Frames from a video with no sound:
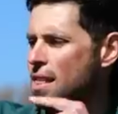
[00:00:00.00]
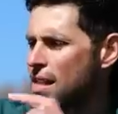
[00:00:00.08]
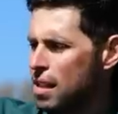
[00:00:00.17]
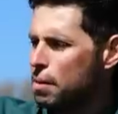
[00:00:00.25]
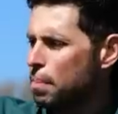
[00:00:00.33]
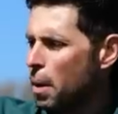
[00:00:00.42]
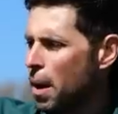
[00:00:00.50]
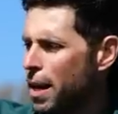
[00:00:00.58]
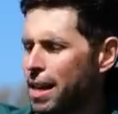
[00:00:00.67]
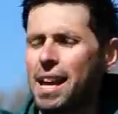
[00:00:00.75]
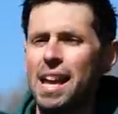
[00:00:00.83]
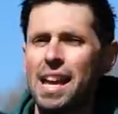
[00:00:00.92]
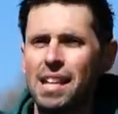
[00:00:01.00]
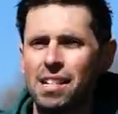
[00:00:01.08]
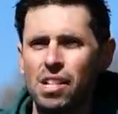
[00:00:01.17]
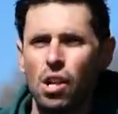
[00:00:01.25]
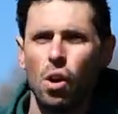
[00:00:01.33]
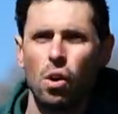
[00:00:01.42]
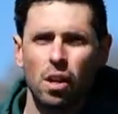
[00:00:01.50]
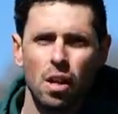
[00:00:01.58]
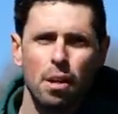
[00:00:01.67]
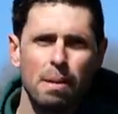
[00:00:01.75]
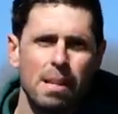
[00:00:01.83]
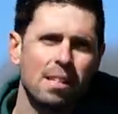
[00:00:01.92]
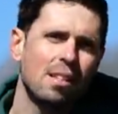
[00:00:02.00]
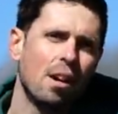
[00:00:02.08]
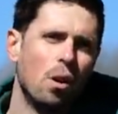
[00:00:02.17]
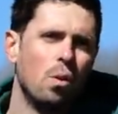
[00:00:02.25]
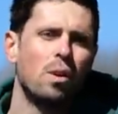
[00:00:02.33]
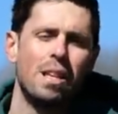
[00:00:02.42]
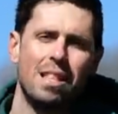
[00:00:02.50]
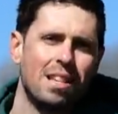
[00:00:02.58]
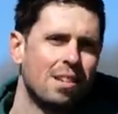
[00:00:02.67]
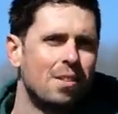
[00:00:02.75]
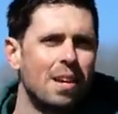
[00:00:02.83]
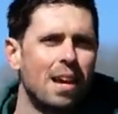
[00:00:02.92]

this bike is not gonna be sold in the